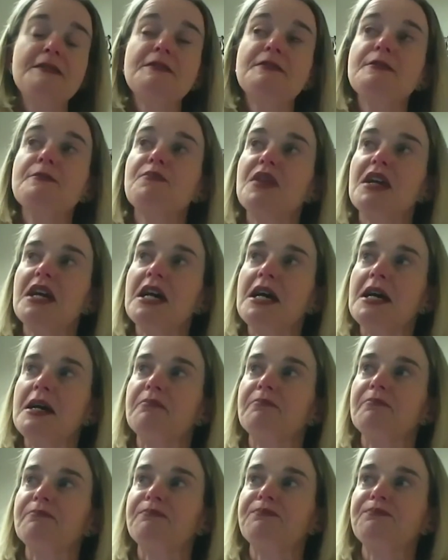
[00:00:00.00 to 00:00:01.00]
Yep.
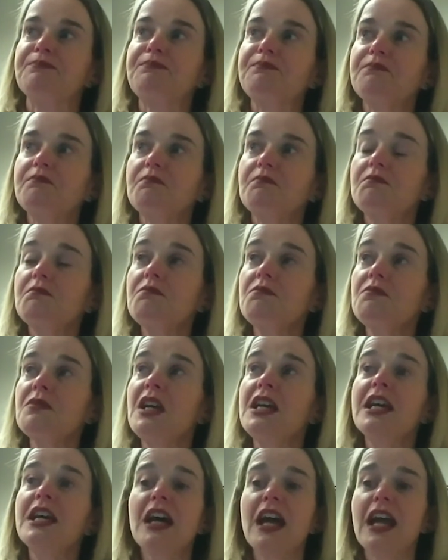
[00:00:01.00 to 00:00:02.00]
Um,
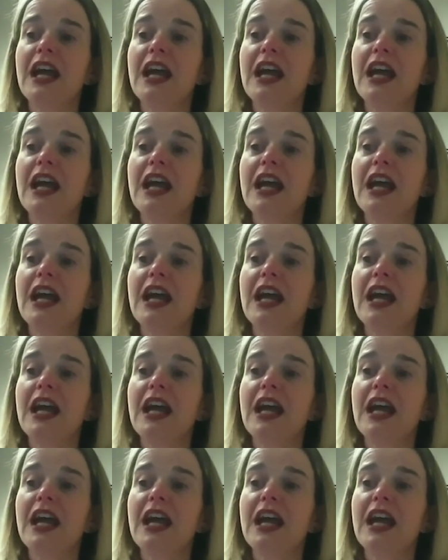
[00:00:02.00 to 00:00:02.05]
and I,